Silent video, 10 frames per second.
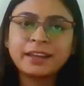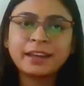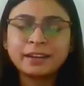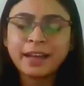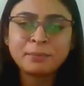
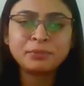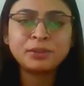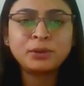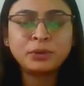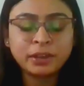Yeah,
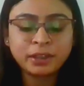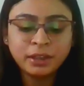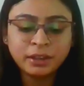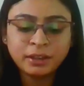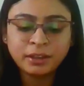
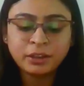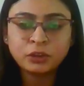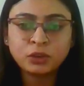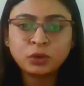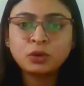absolutely.
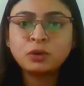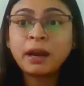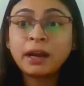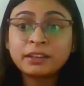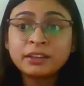
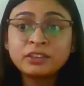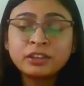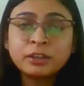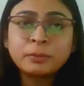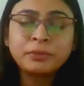So
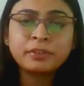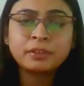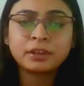partnerships